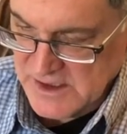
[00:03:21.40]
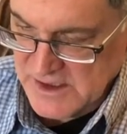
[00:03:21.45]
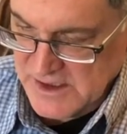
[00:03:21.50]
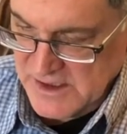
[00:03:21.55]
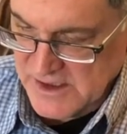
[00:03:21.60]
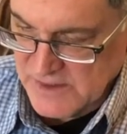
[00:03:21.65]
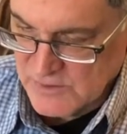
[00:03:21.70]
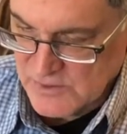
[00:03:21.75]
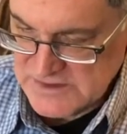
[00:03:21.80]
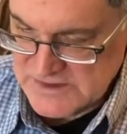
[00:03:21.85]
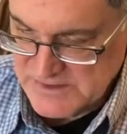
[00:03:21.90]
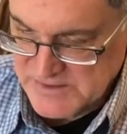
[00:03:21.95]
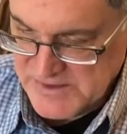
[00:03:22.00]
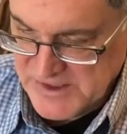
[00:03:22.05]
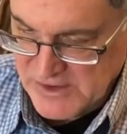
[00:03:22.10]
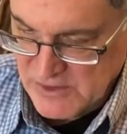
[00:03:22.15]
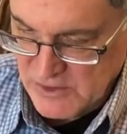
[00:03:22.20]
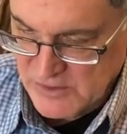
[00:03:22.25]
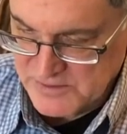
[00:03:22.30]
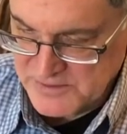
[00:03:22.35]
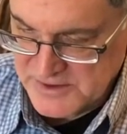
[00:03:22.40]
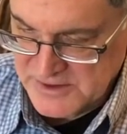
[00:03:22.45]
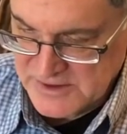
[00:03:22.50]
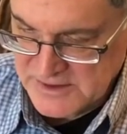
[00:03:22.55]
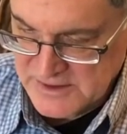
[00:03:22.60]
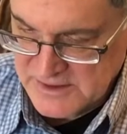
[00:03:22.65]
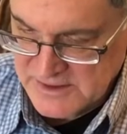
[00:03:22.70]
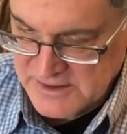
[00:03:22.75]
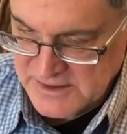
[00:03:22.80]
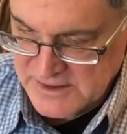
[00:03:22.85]
It was to be hoped
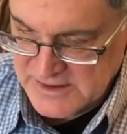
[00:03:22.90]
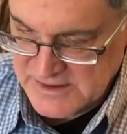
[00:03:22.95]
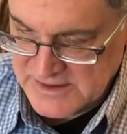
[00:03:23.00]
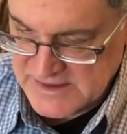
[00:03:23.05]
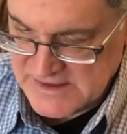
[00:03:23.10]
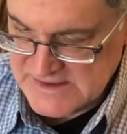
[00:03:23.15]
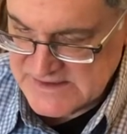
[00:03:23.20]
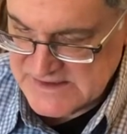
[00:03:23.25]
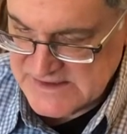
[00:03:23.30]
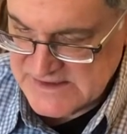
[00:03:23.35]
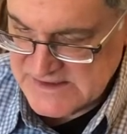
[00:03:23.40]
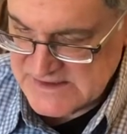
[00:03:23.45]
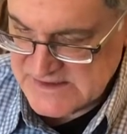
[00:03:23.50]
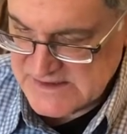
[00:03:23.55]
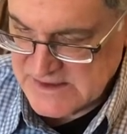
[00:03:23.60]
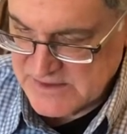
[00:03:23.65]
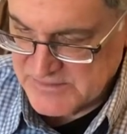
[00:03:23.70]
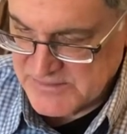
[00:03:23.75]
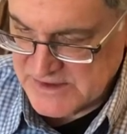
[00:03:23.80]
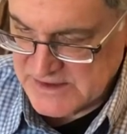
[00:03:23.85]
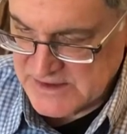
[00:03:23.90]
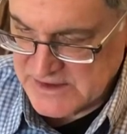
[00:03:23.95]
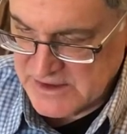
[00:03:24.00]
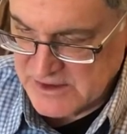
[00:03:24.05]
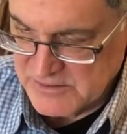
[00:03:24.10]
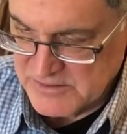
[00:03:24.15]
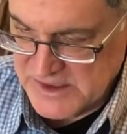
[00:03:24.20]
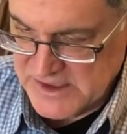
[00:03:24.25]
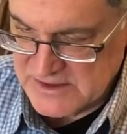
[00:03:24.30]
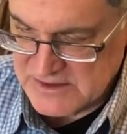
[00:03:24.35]
that I'd see something to
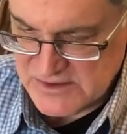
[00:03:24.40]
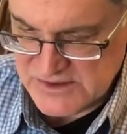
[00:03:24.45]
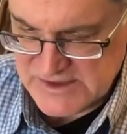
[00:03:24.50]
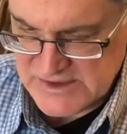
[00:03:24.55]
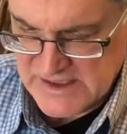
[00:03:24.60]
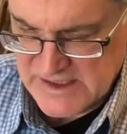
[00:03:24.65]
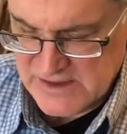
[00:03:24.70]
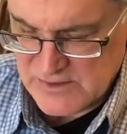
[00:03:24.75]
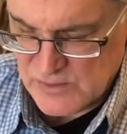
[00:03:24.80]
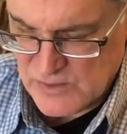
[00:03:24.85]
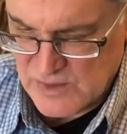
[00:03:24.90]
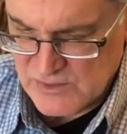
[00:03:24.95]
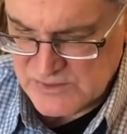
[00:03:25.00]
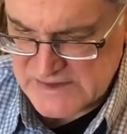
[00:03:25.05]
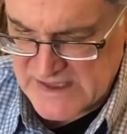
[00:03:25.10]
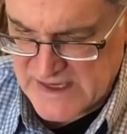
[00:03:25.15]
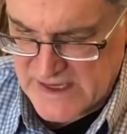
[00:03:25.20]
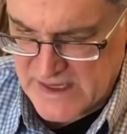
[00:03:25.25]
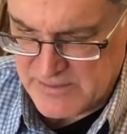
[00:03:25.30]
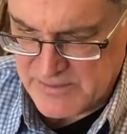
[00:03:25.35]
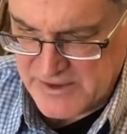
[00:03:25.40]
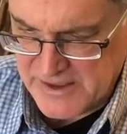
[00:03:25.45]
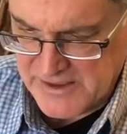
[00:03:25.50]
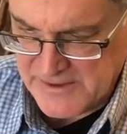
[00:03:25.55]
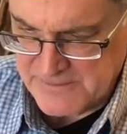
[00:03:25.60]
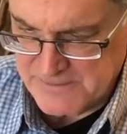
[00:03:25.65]
help me understand what was happening.